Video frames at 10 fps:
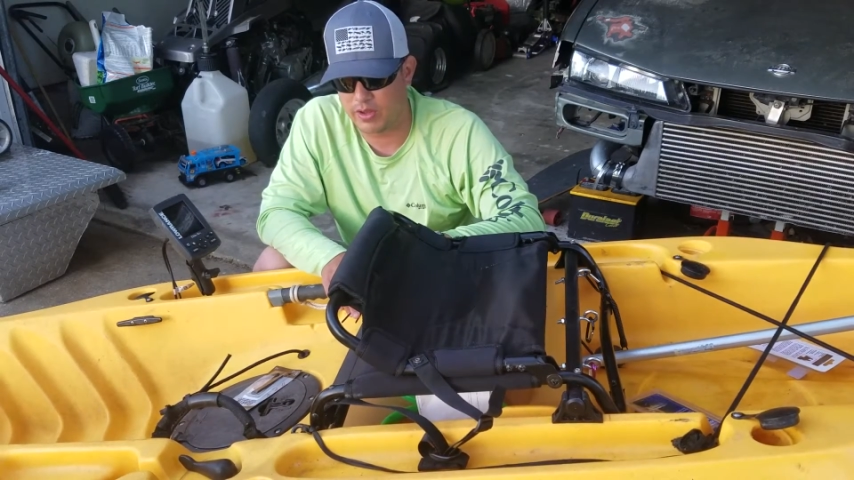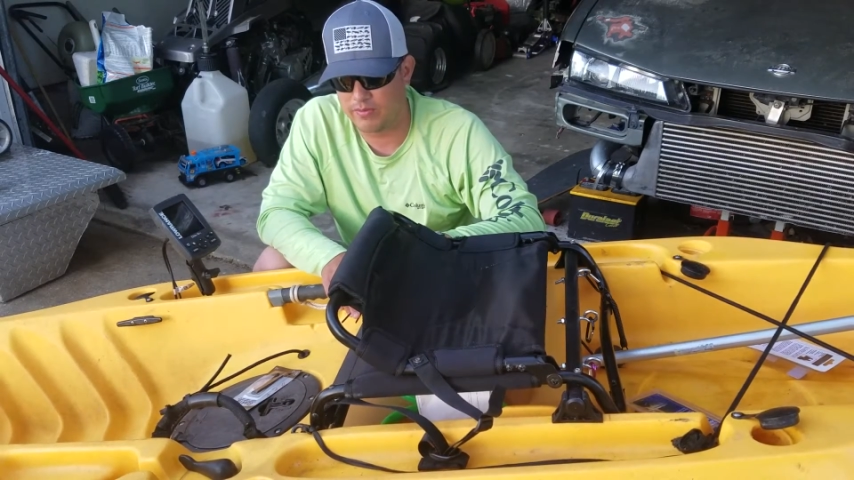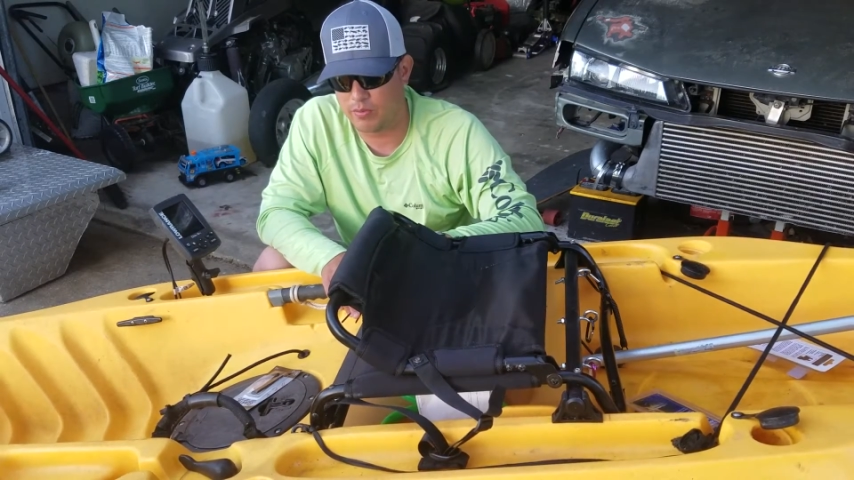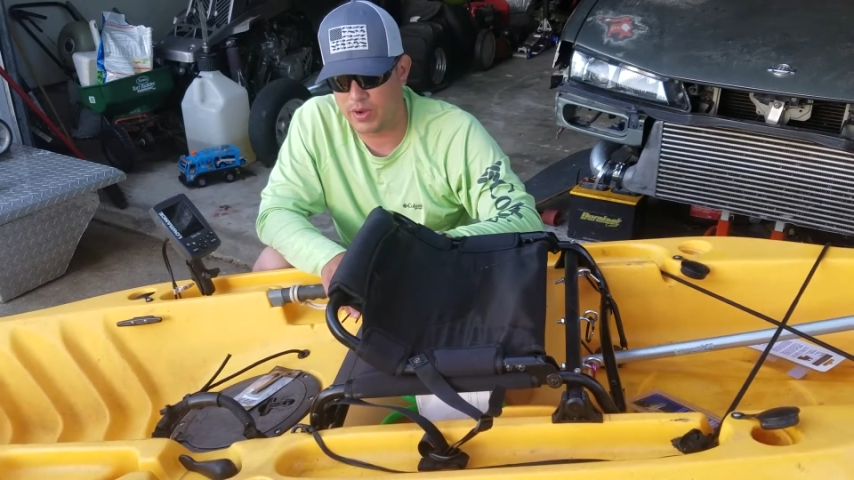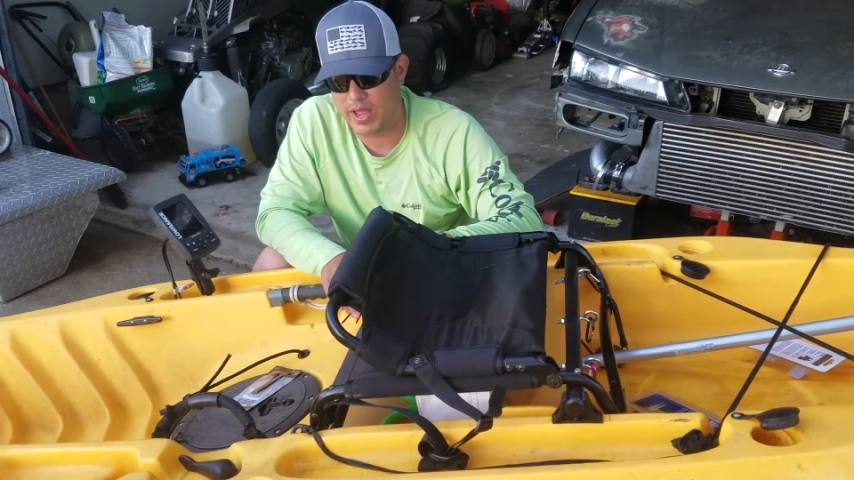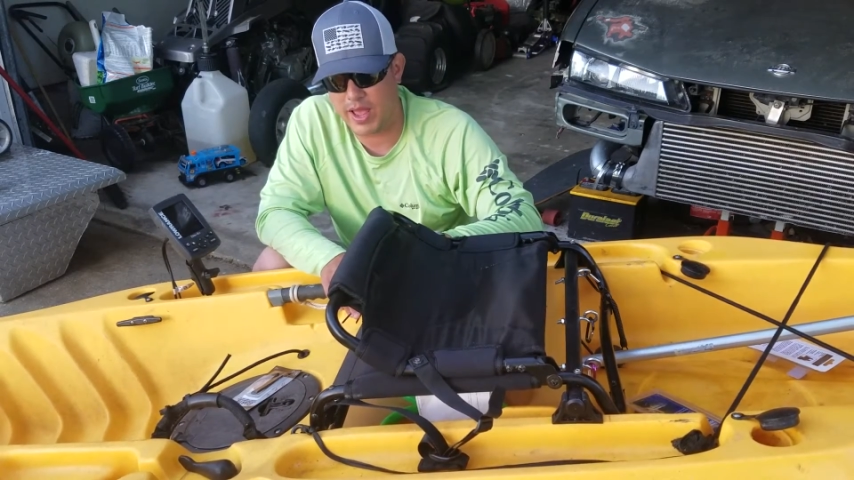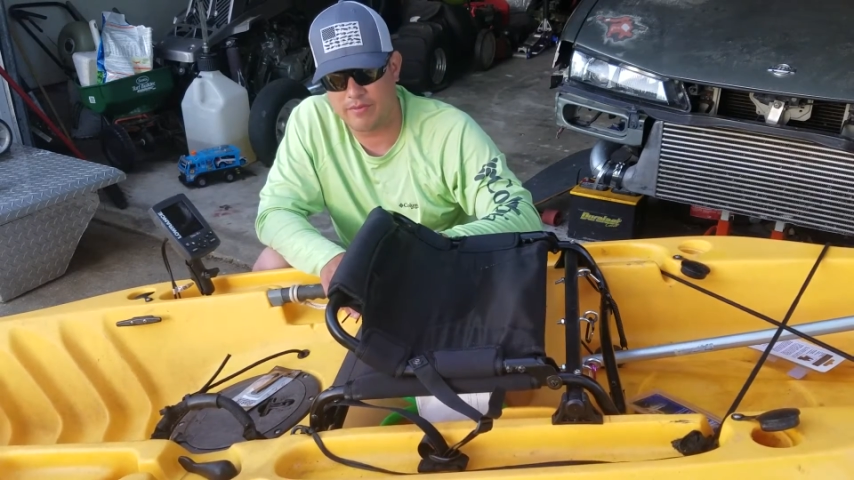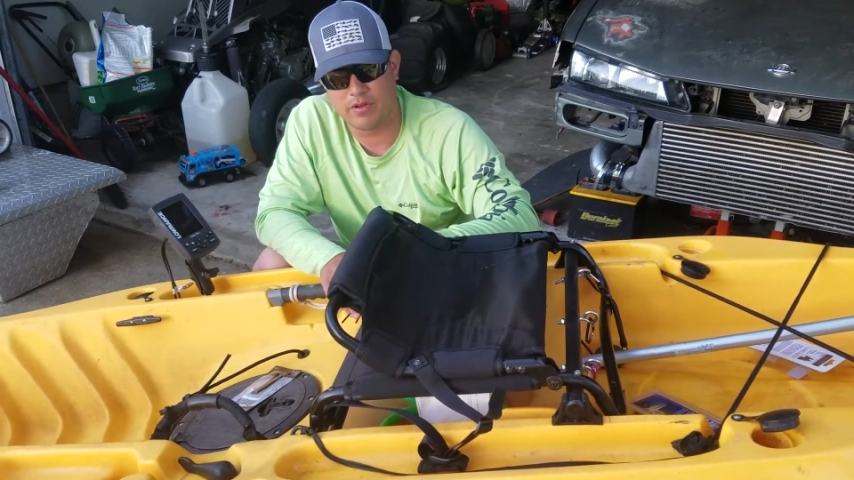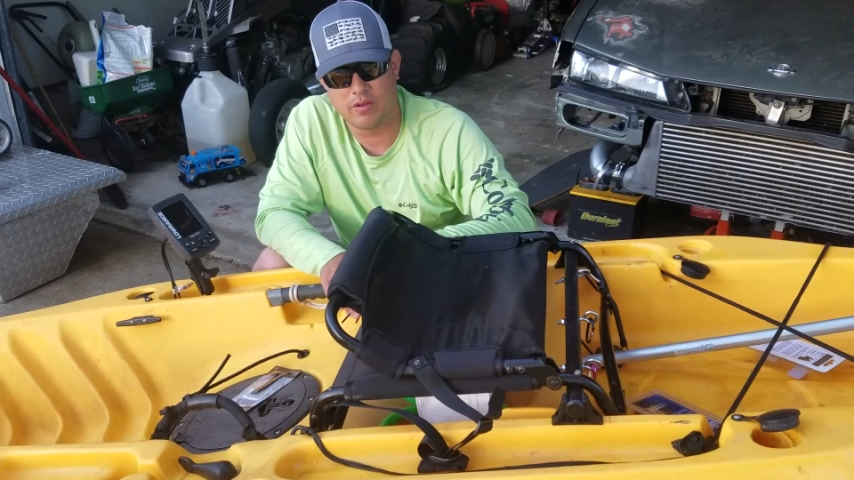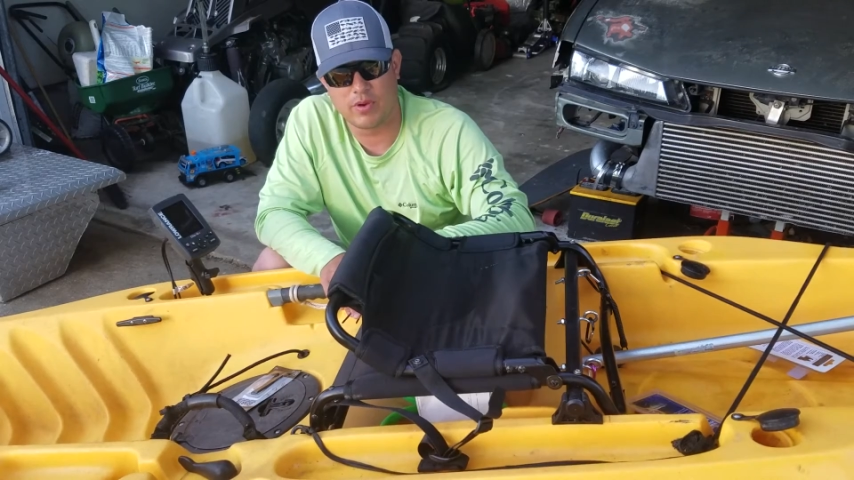Even when I
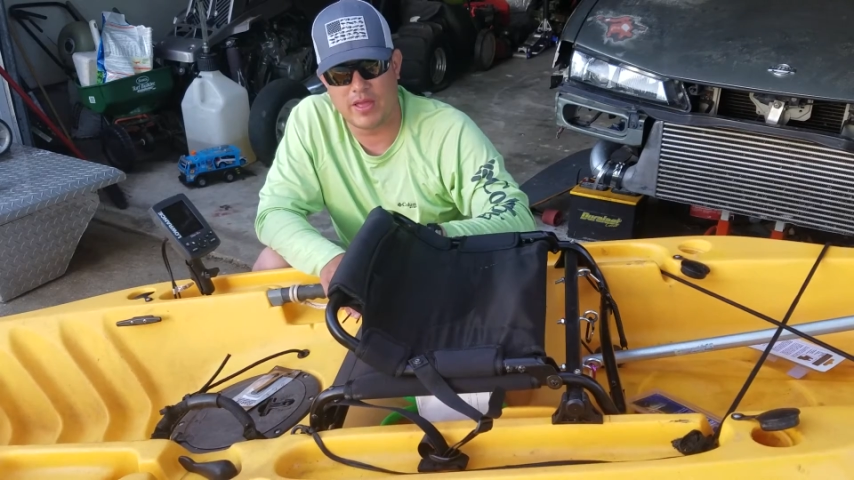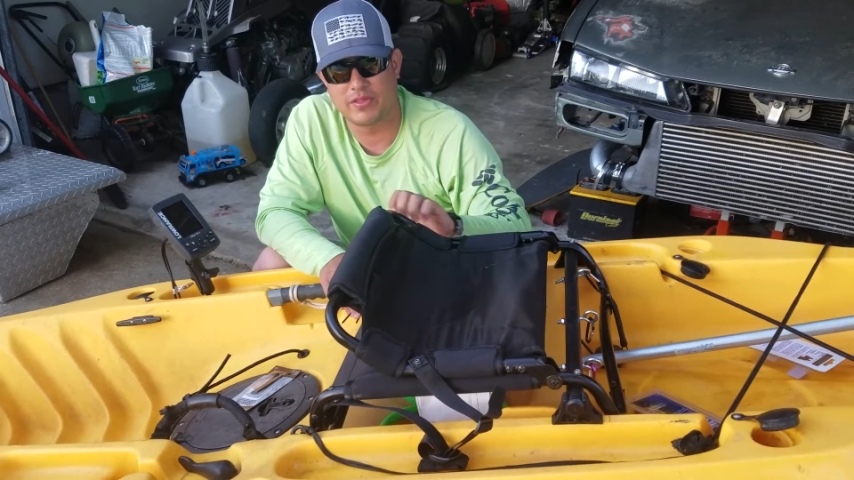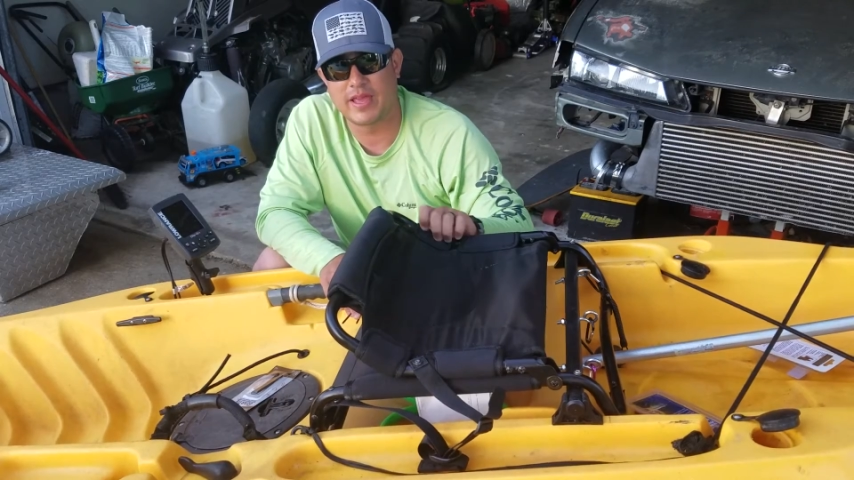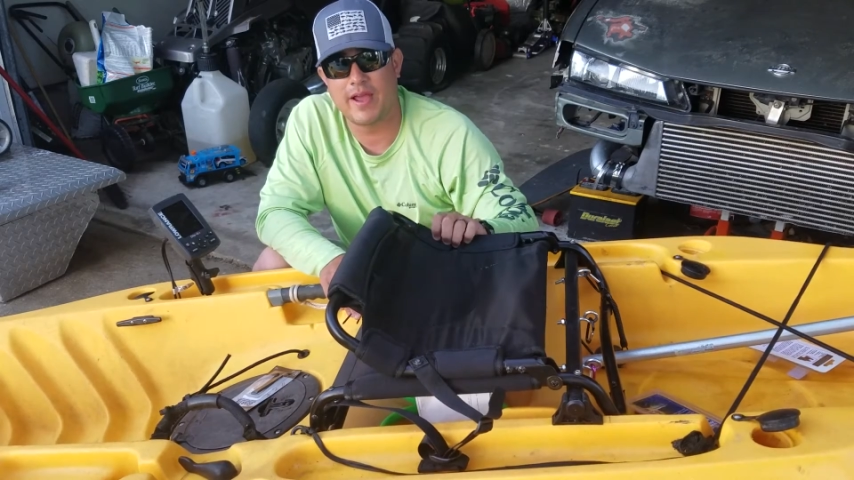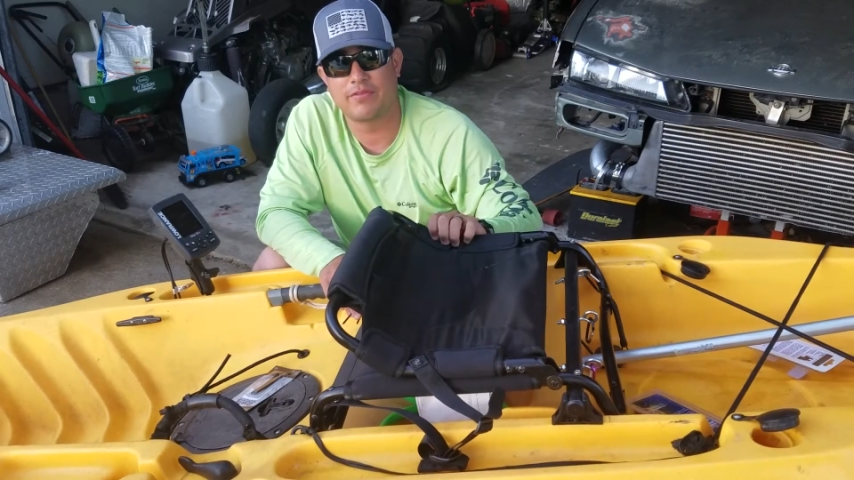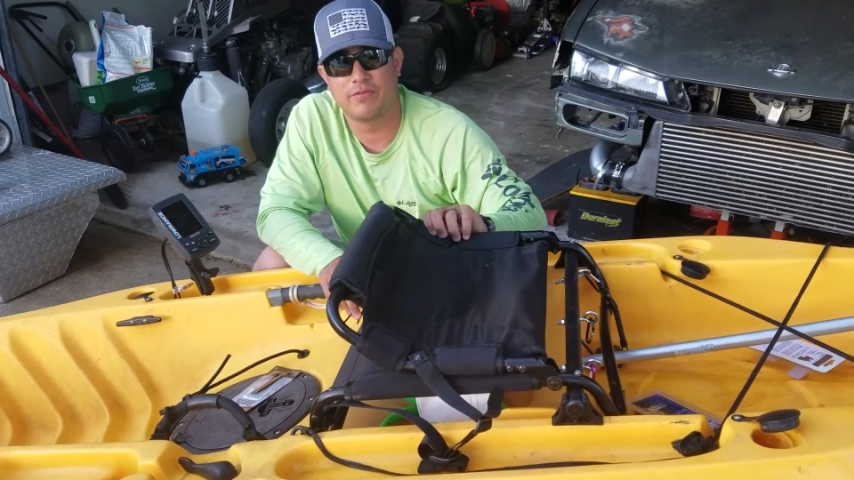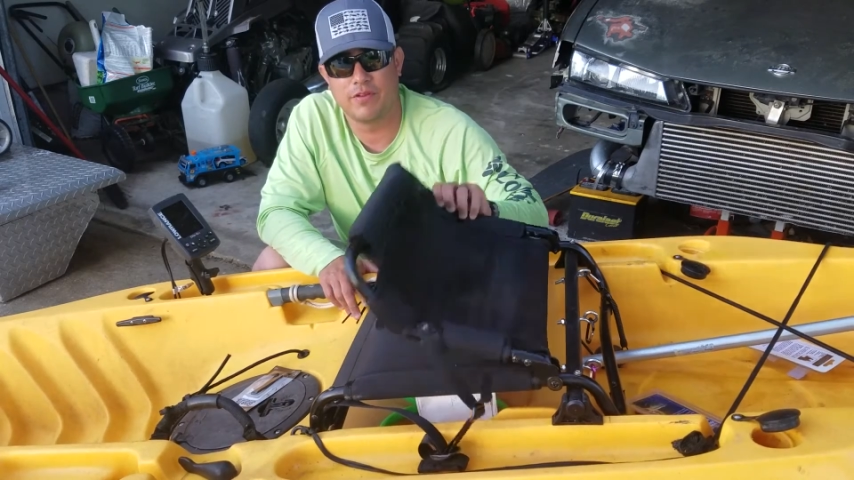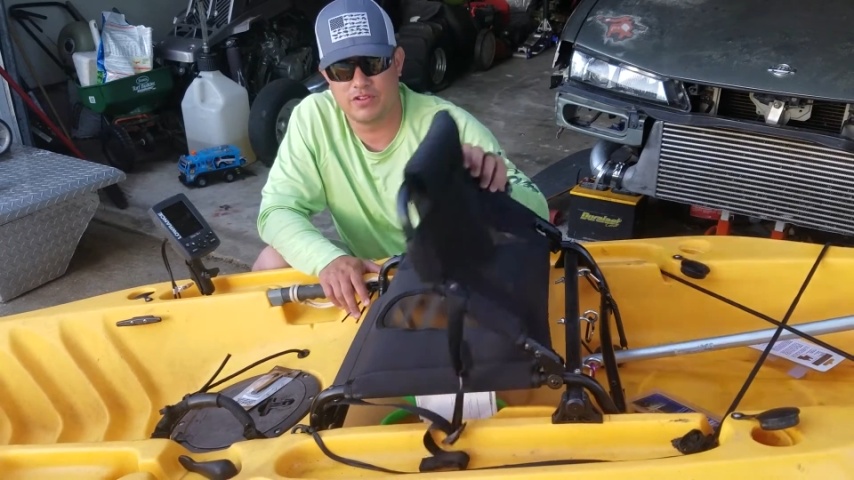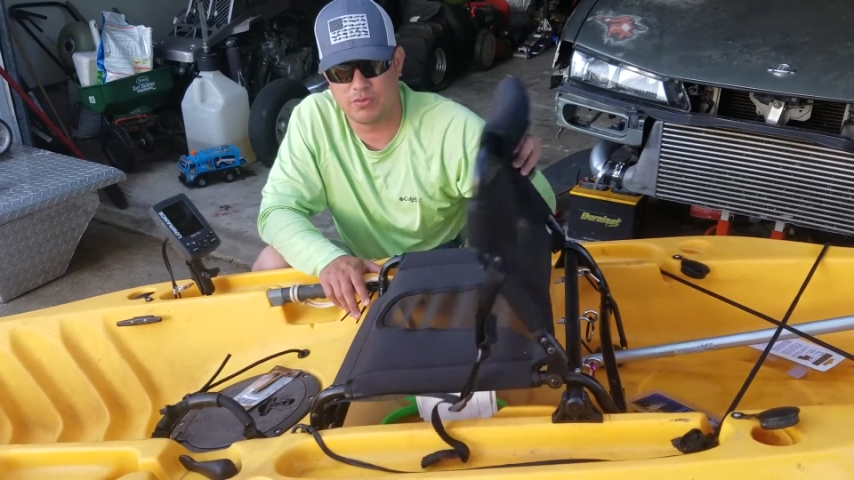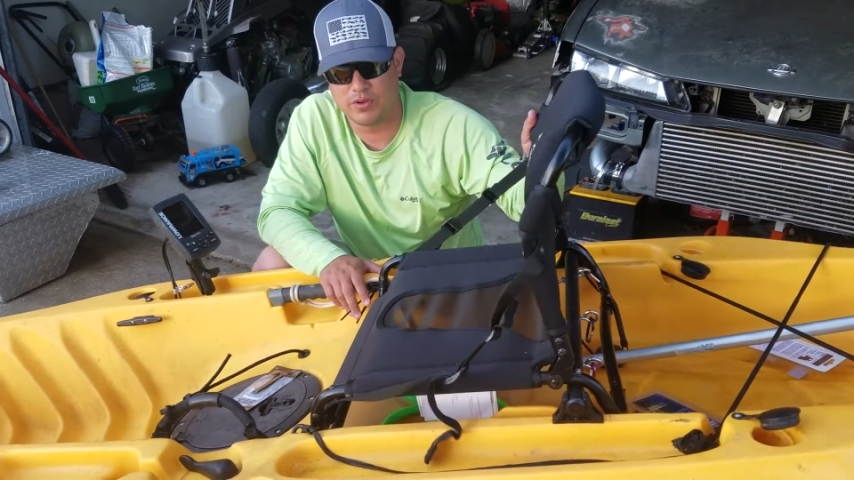have to gaff the
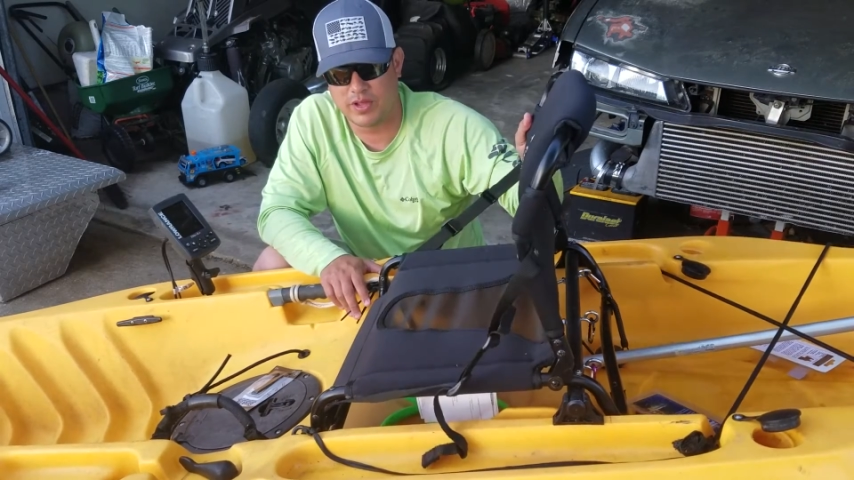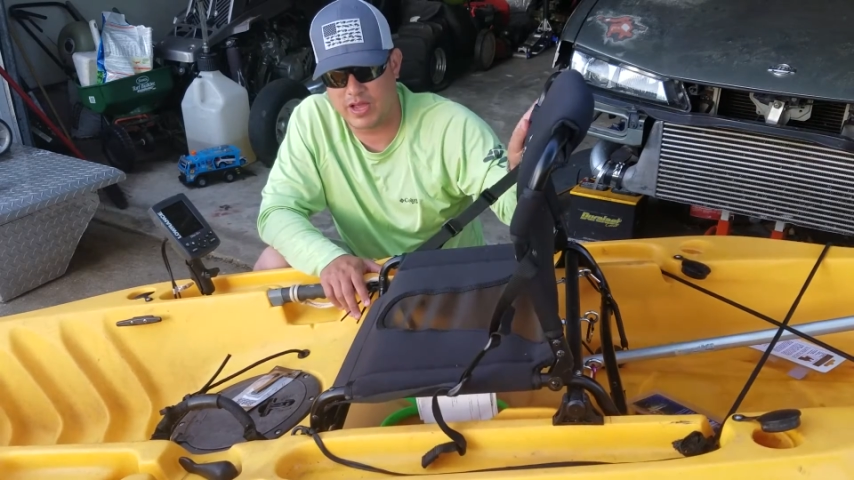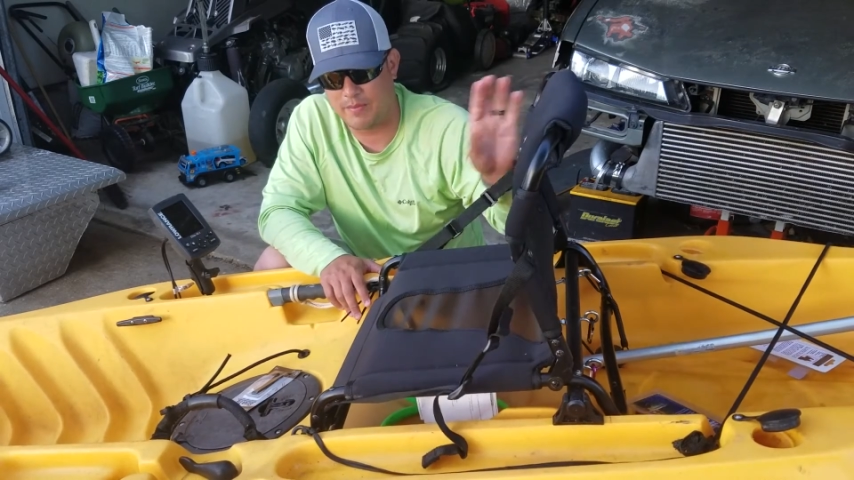fish or whatnot,